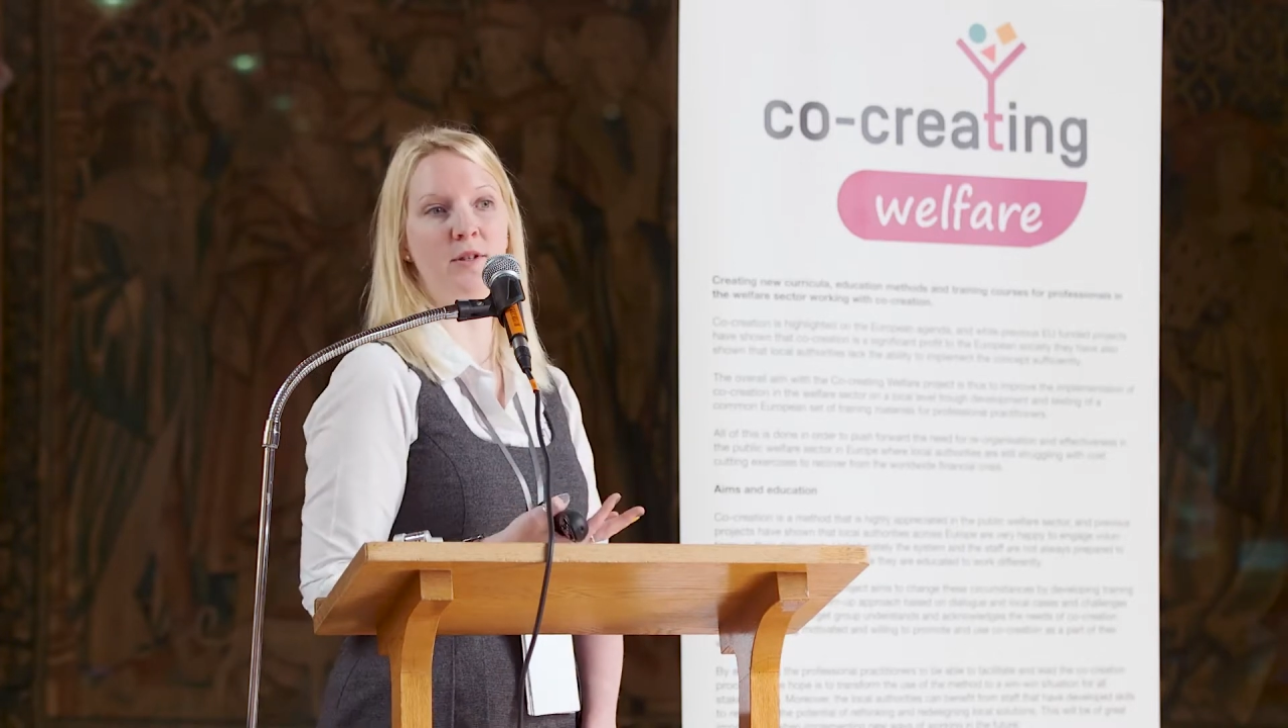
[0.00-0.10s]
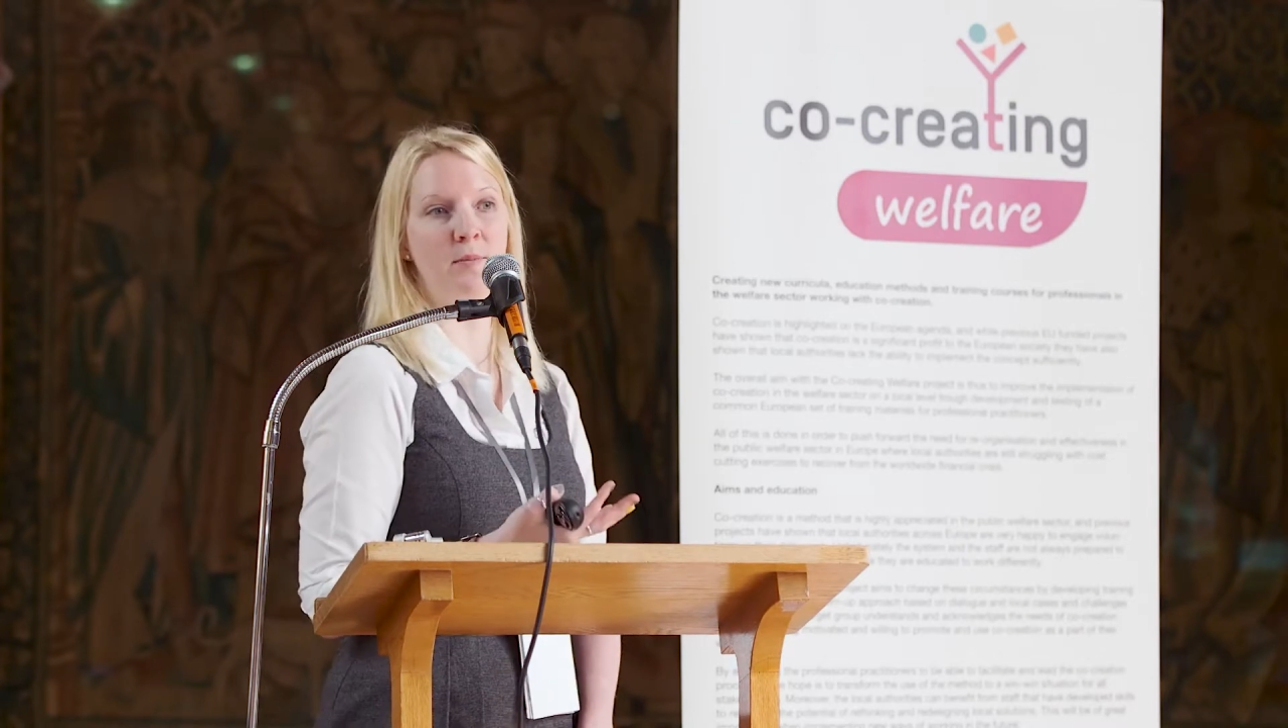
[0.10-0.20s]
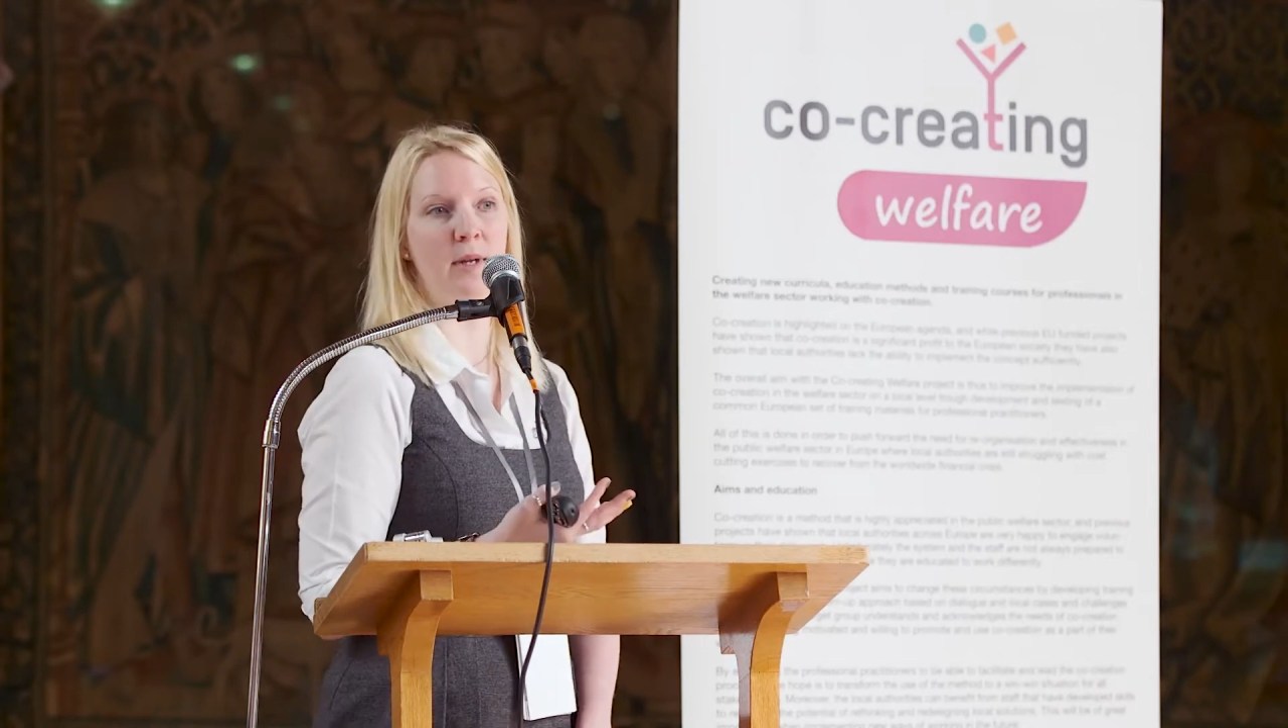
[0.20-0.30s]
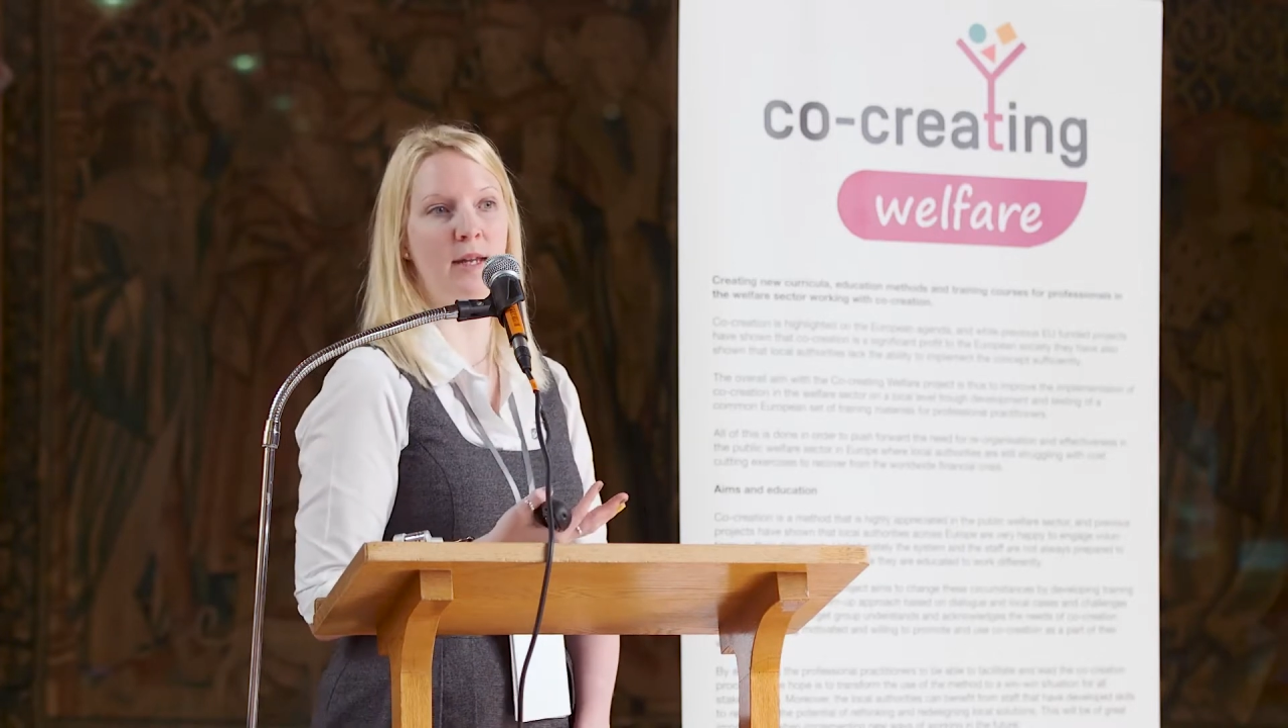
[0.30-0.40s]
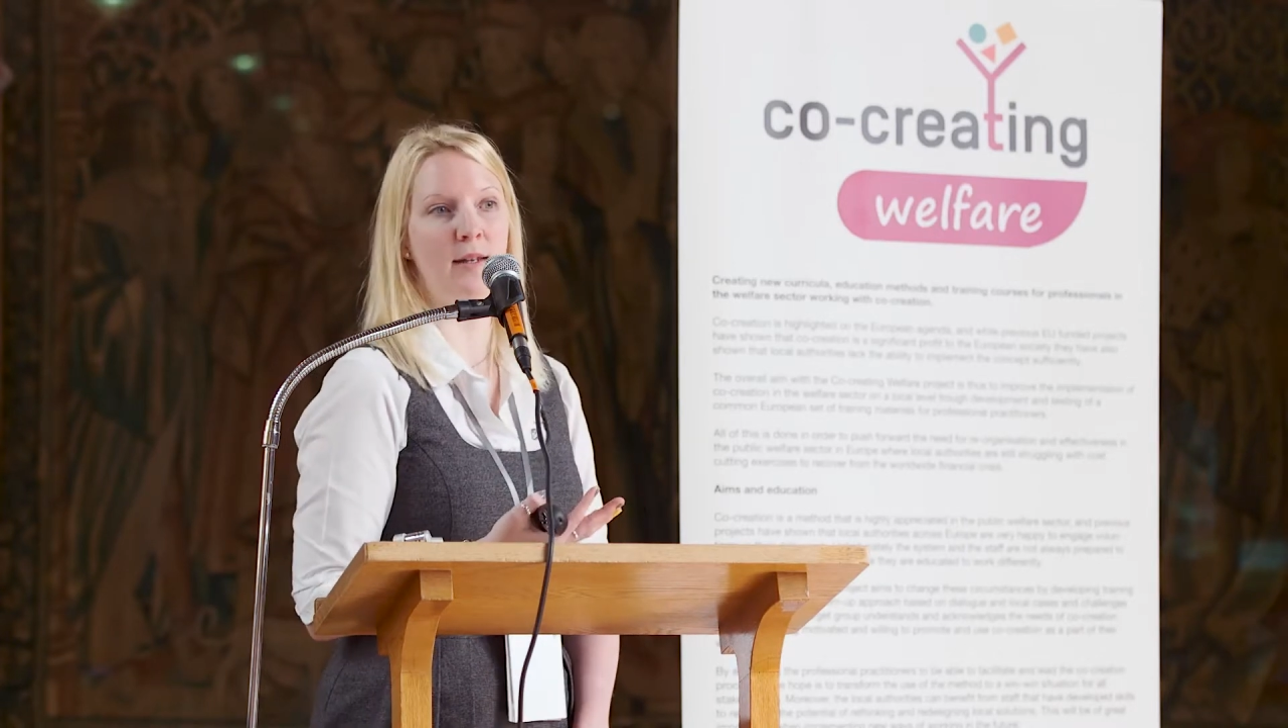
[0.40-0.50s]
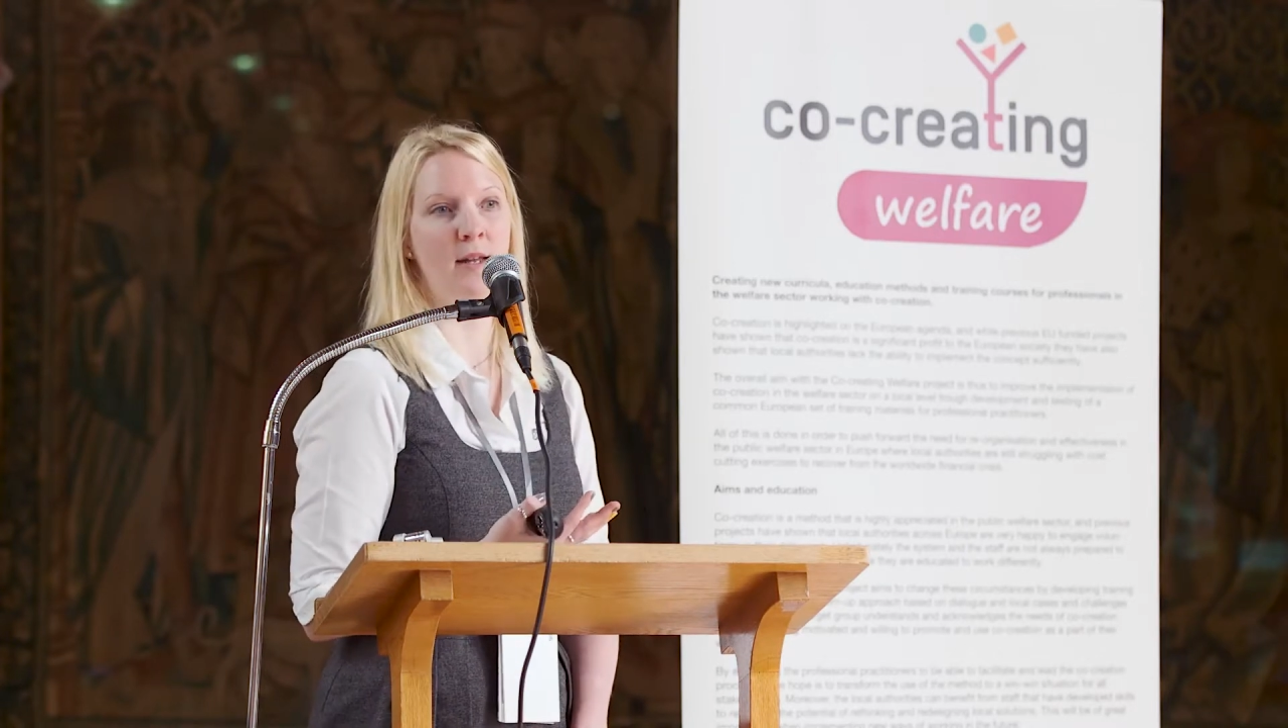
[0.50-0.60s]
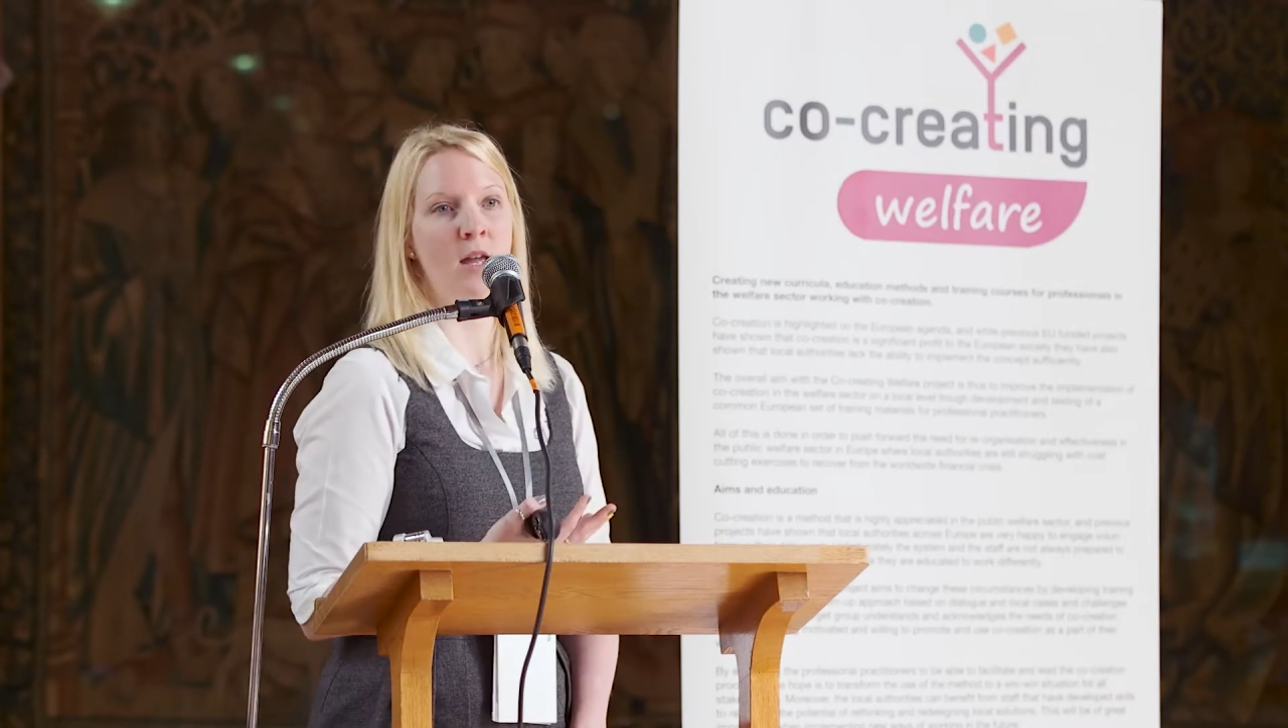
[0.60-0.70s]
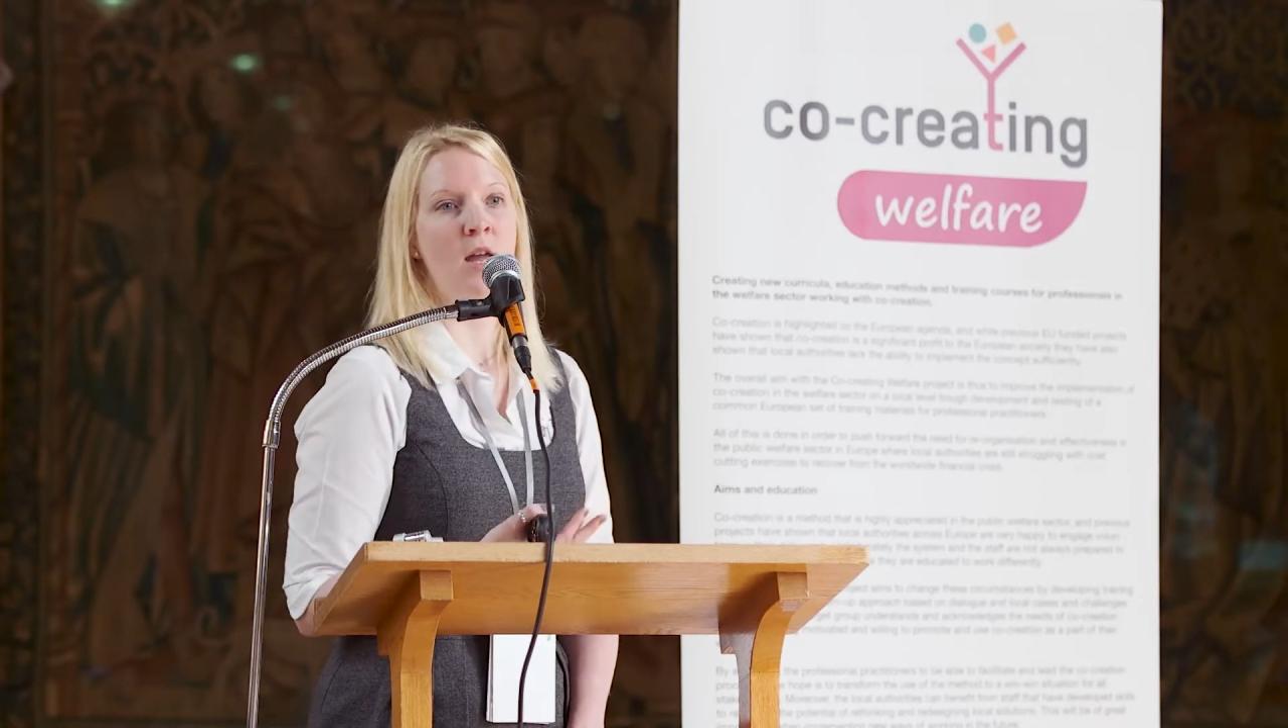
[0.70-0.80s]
to me.